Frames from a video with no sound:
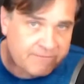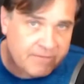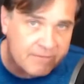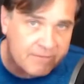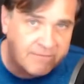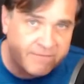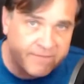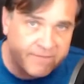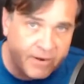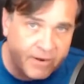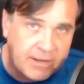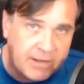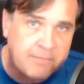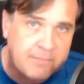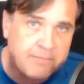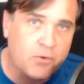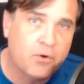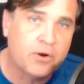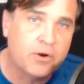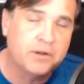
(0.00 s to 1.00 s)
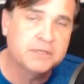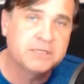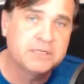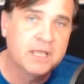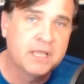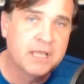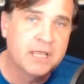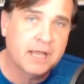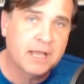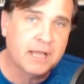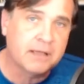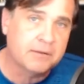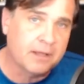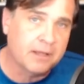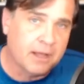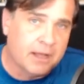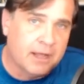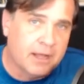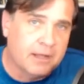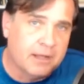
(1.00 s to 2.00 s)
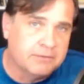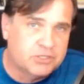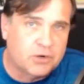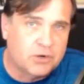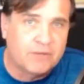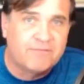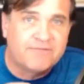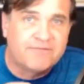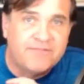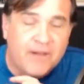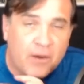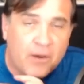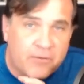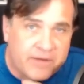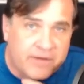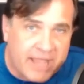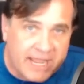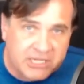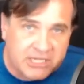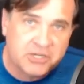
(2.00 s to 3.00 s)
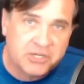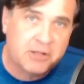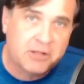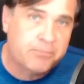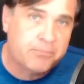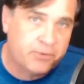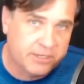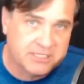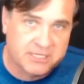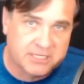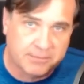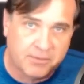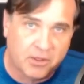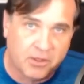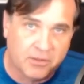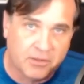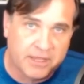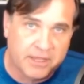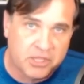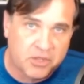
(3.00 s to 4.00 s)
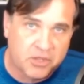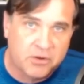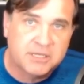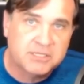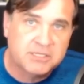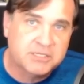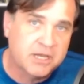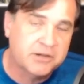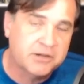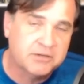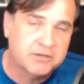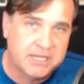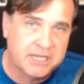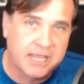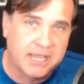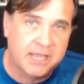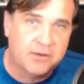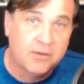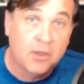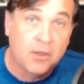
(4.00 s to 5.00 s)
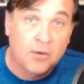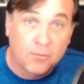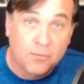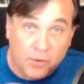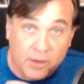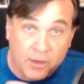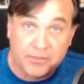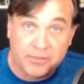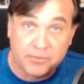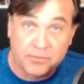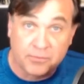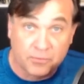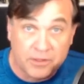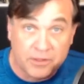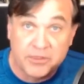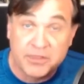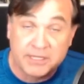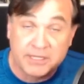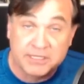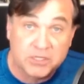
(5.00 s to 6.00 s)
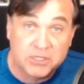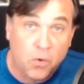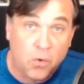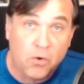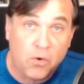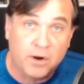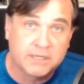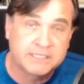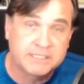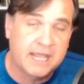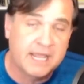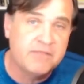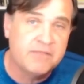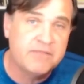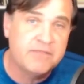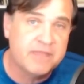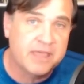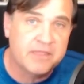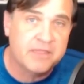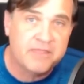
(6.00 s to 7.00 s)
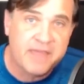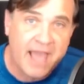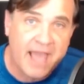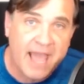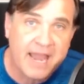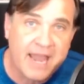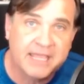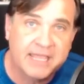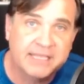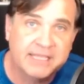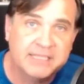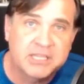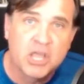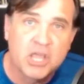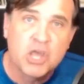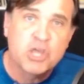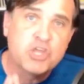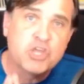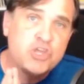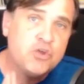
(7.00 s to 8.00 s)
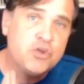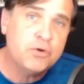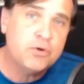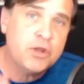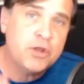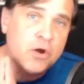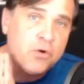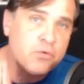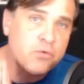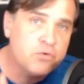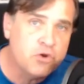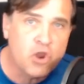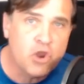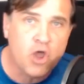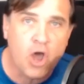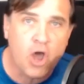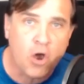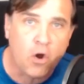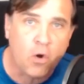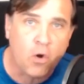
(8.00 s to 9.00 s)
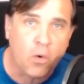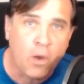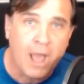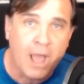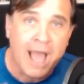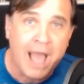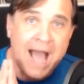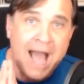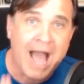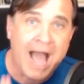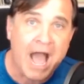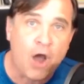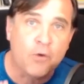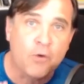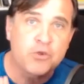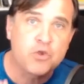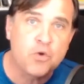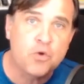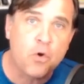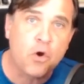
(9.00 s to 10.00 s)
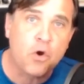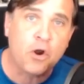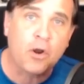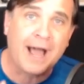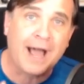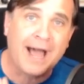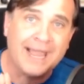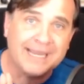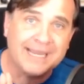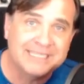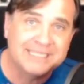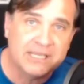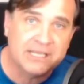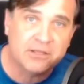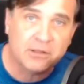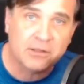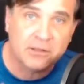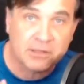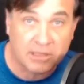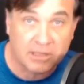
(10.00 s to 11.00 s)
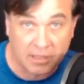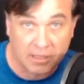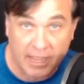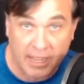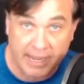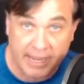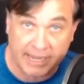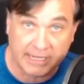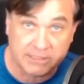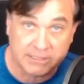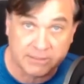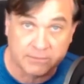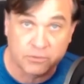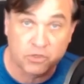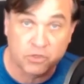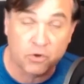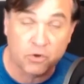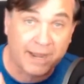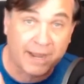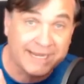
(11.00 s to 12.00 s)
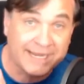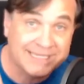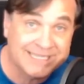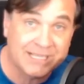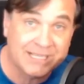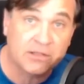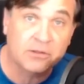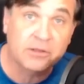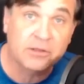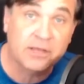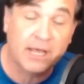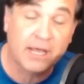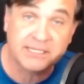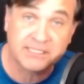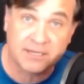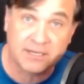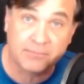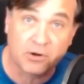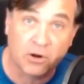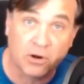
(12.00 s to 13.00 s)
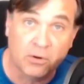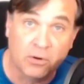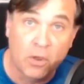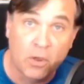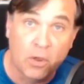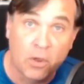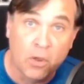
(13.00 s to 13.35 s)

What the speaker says: very important sort of foundational principle that you need to understand with this course. And that is, you don't know how your ideal client, your ideal customer